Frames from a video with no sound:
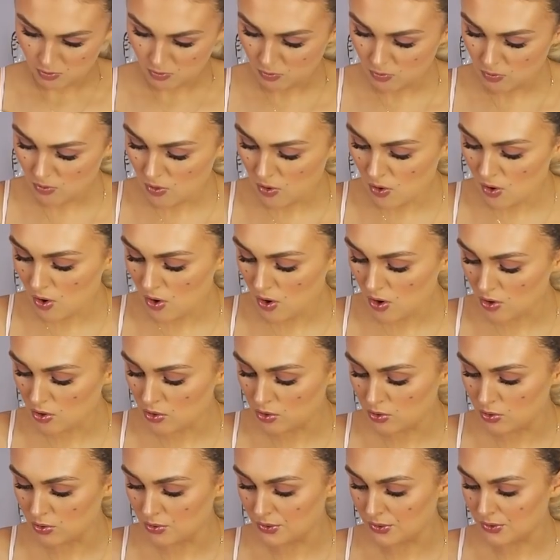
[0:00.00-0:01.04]

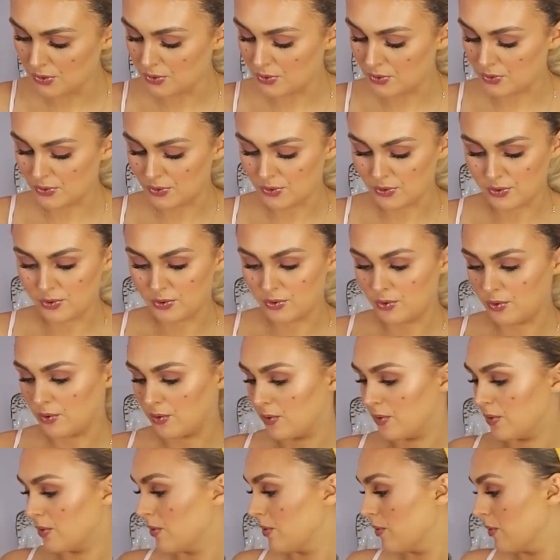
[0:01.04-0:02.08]

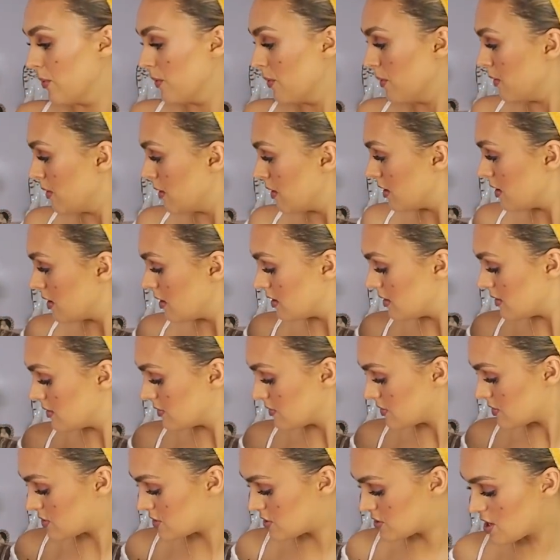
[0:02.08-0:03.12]
Ooh!
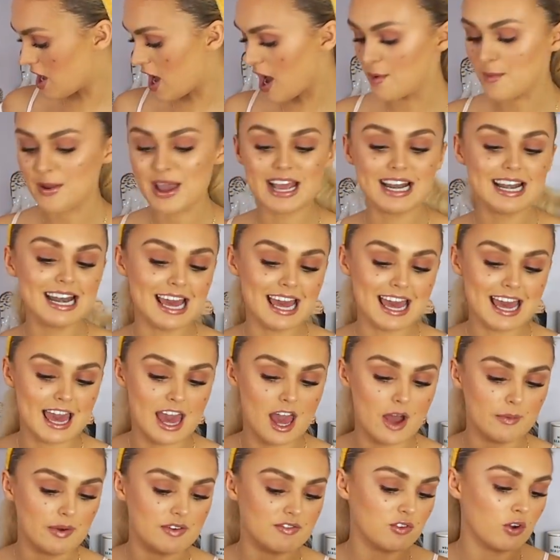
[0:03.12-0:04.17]
So, in
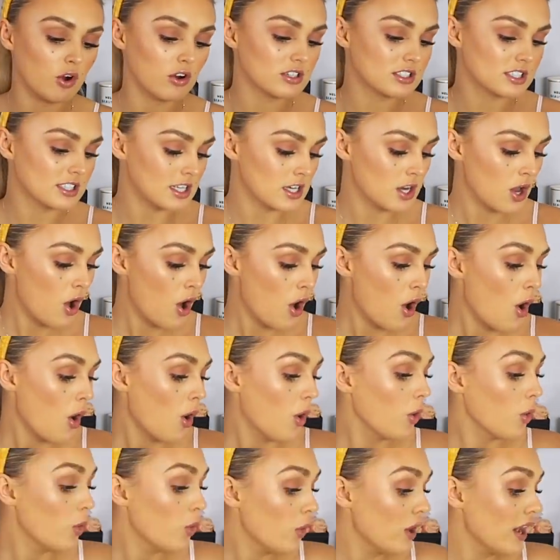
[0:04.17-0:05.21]
here, we've got the
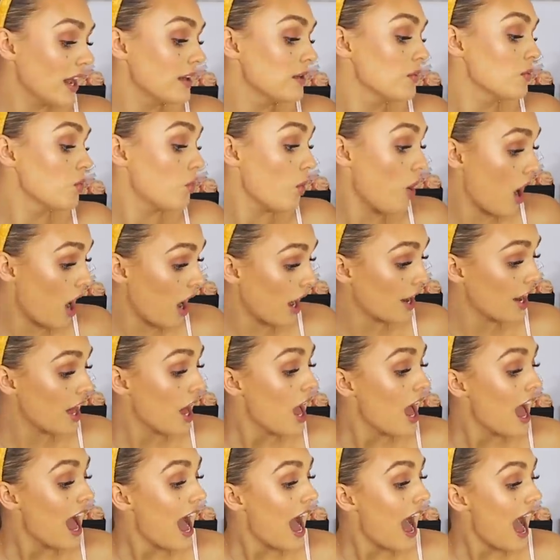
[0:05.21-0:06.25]
all-in-one
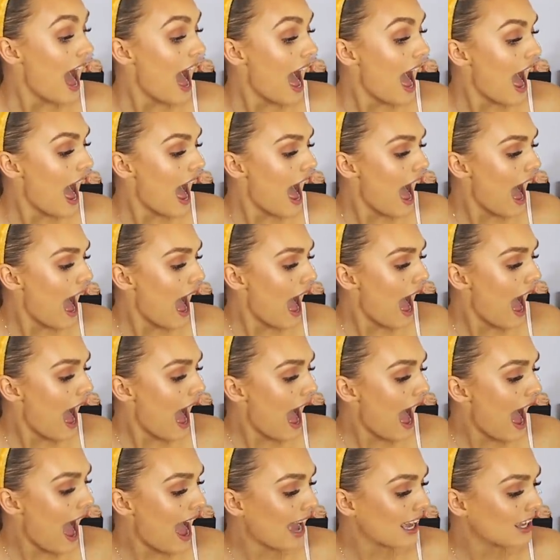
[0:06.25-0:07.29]

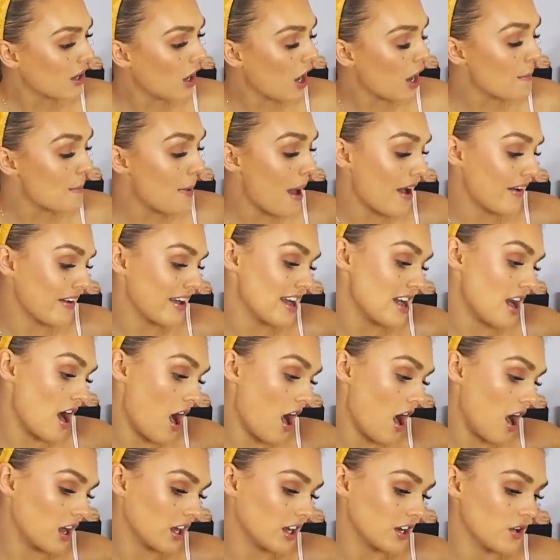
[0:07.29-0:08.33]
Acai Berry and
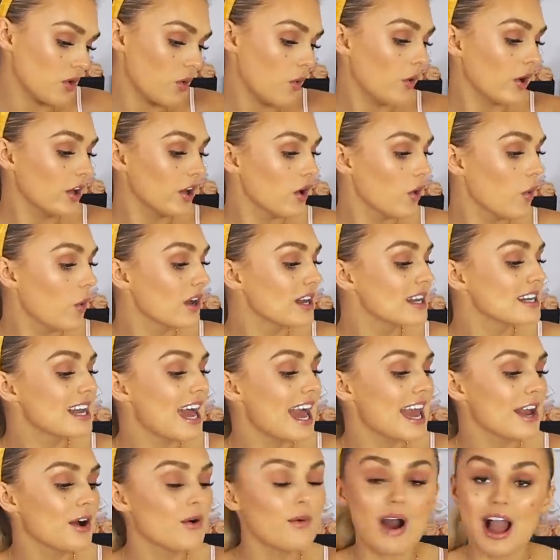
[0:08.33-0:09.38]
Argan Oil
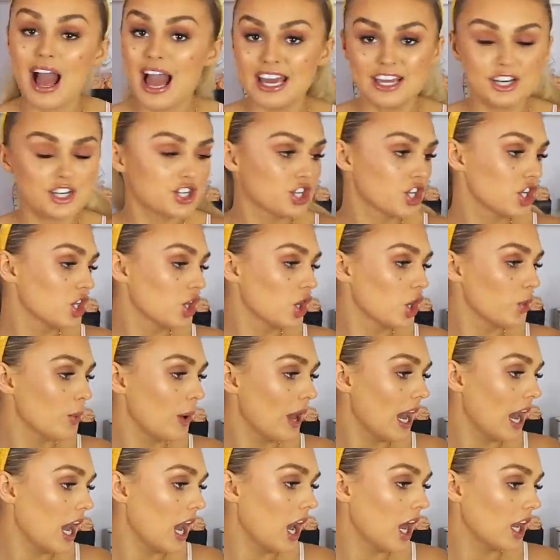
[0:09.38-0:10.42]
Nail HQ
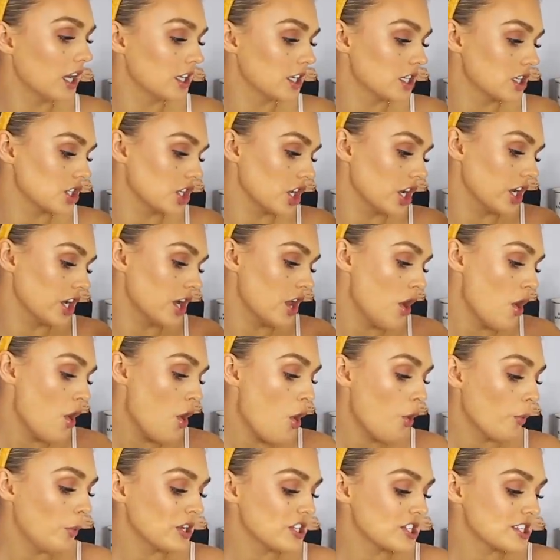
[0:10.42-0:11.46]
London,
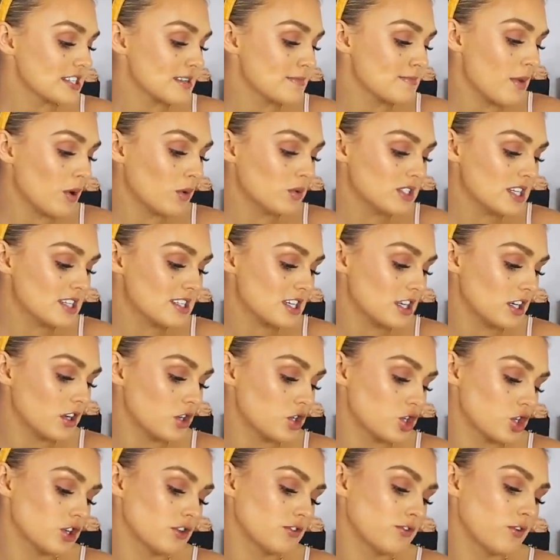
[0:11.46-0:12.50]
which is a
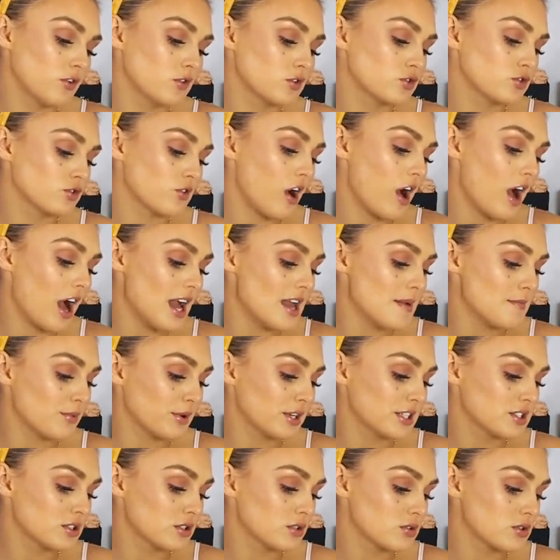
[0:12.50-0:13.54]
multi-solution for dry,
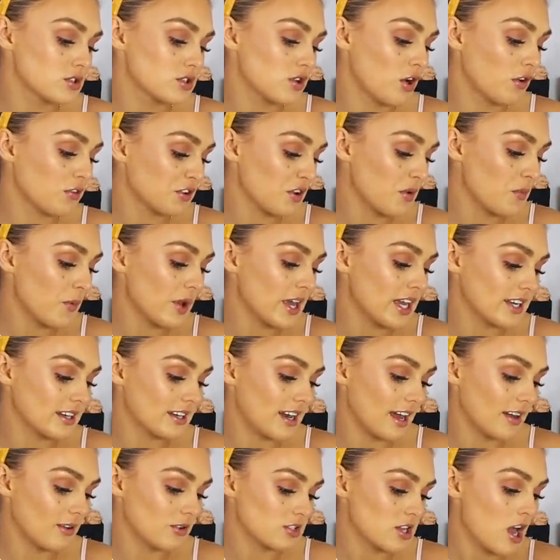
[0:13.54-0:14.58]
brittle, soft and weak
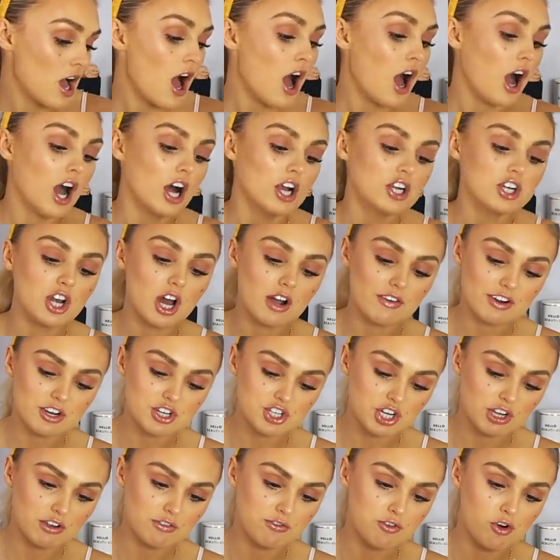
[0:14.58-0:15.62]
nails, a
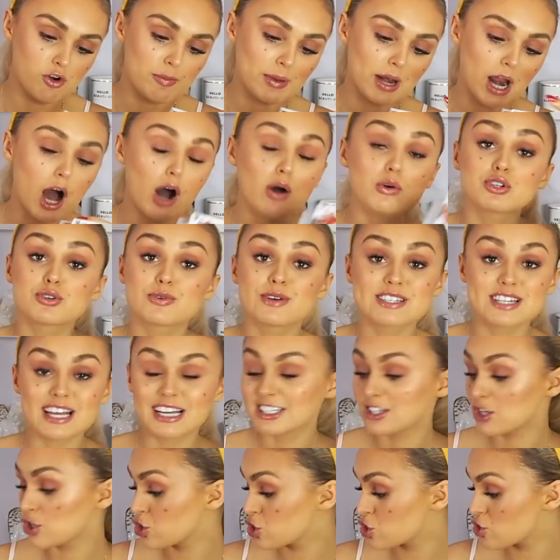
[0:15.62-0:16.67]
nourishing formula. Oh, so it's
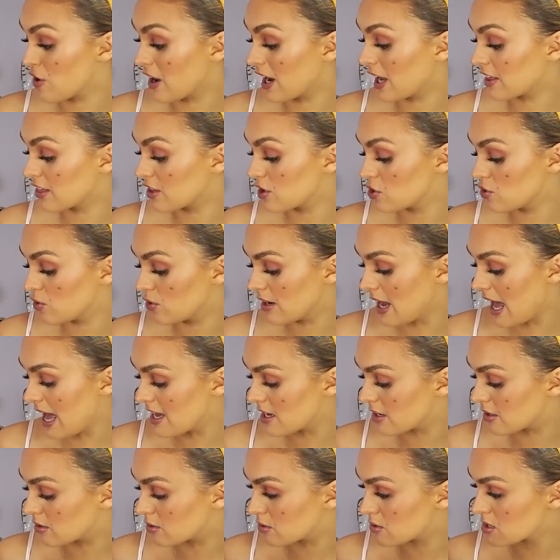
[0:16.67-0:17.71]
like to strengthen your
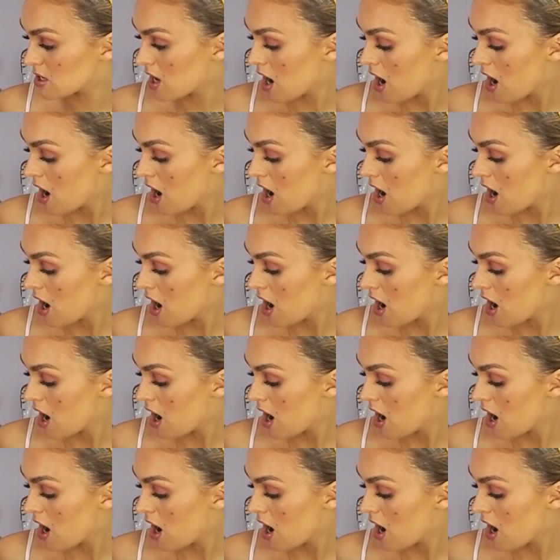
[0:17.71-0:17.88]
nails.